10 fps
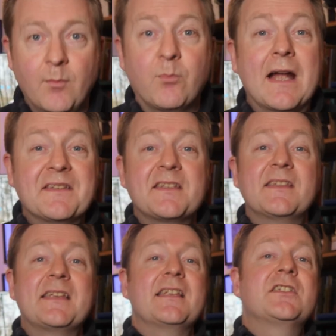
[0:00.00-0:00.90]
Practice
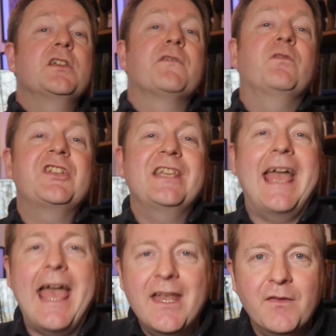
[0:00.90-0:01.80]
this until you've reached the
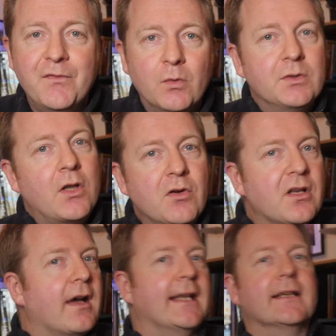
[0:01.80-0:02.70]
end of your long
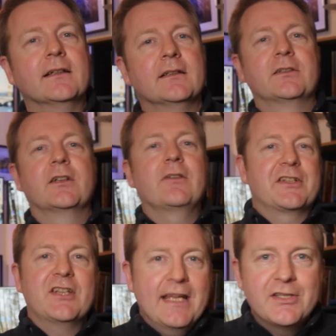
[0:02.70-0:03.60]
line.
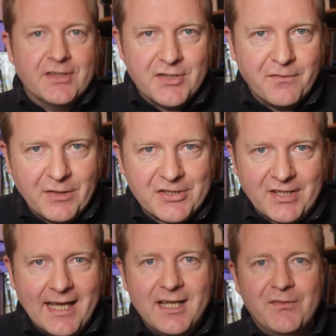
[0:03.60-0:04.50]
Congratulations, you've reached
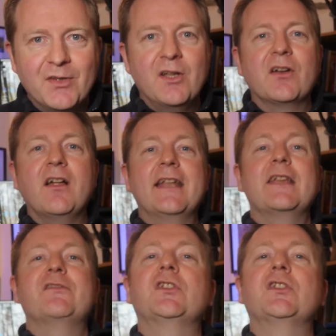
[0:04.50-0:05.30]
the end of your long line. If your